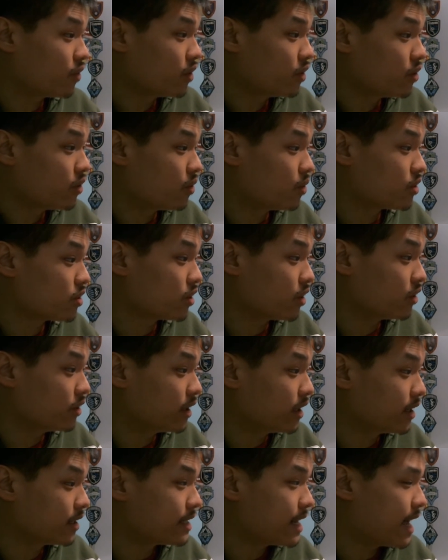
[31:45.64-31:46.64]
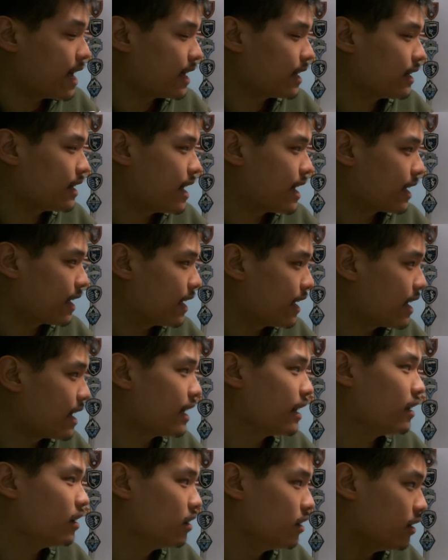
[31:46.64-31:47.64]
course on the attacking end,
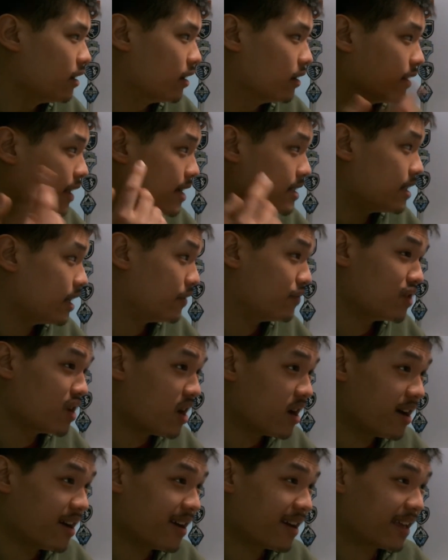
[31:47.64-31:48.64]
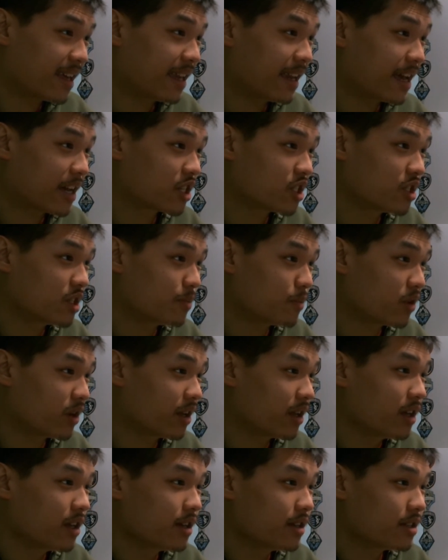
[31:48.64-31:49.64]
and unless if Naha can actually bring
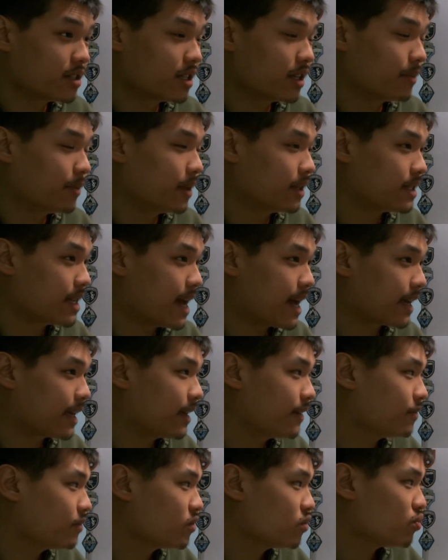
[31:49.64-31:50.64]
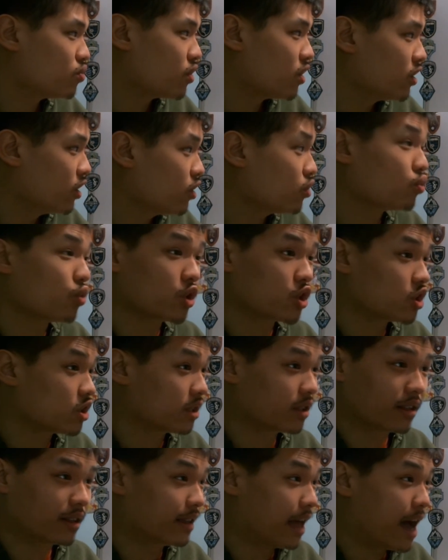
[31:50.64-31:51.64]
some attacking product, which
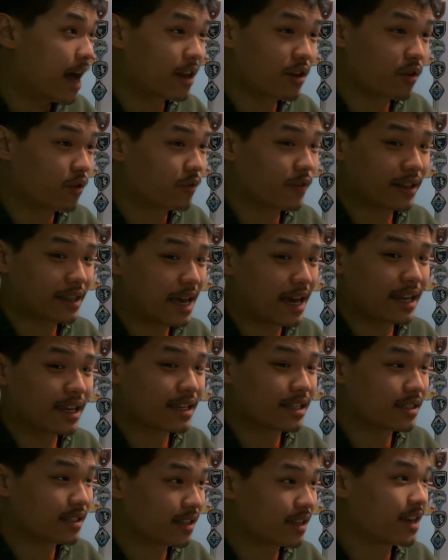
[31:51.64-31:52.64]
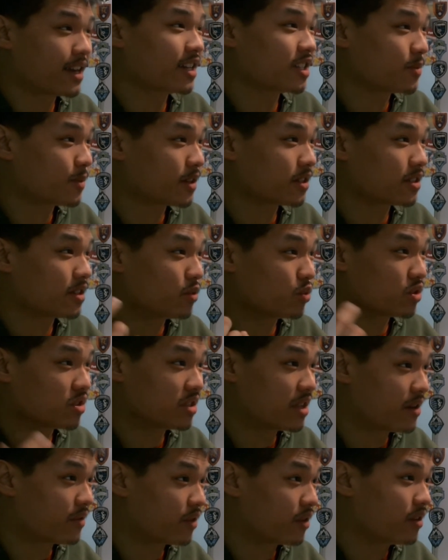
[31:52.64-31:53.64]
I don't think that is the case, because he was
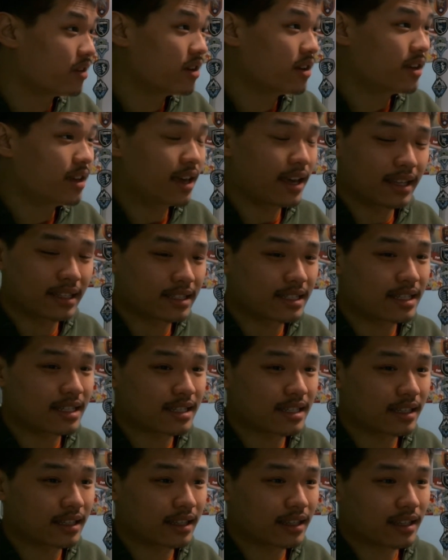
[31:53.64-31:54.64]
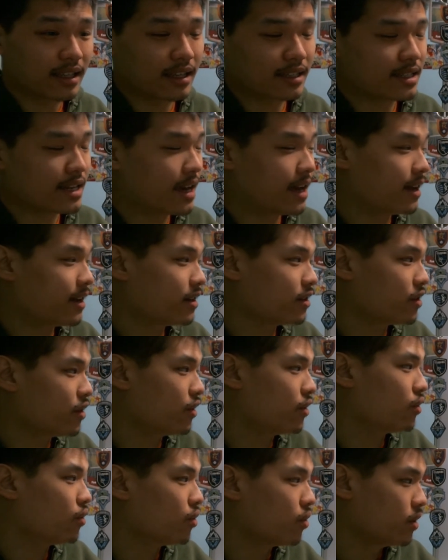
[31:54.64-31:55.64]
never a decent attacker
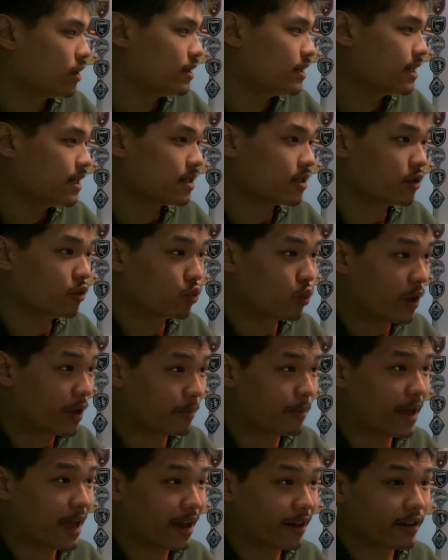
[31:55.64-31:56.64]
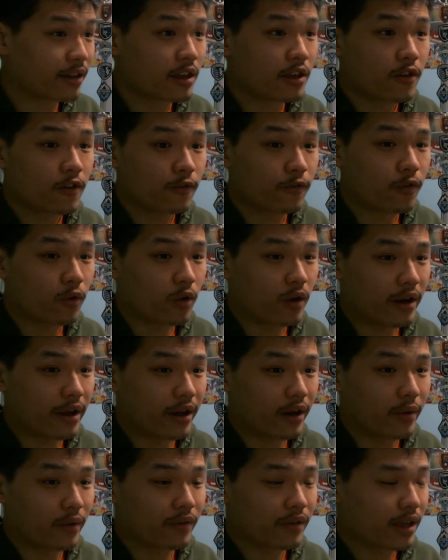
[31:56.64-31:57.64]
or a decent wingback for
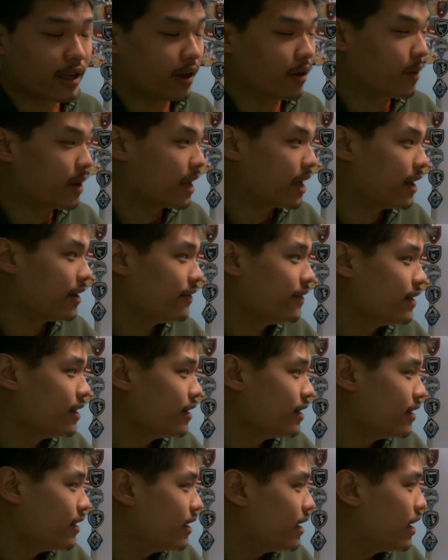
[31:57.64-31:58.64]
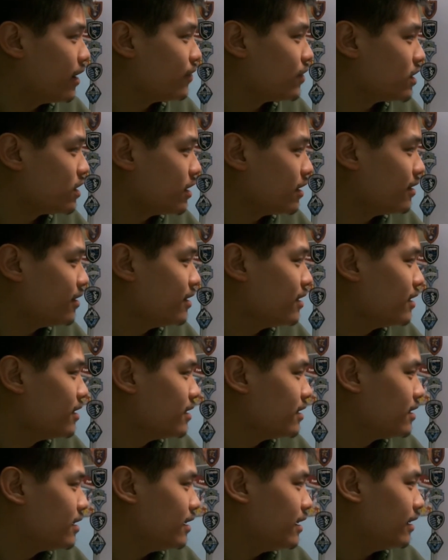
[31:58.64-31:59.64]
LAFC
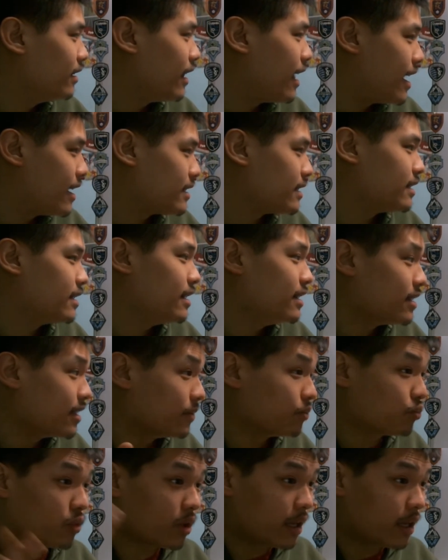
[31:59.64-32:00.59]
last season.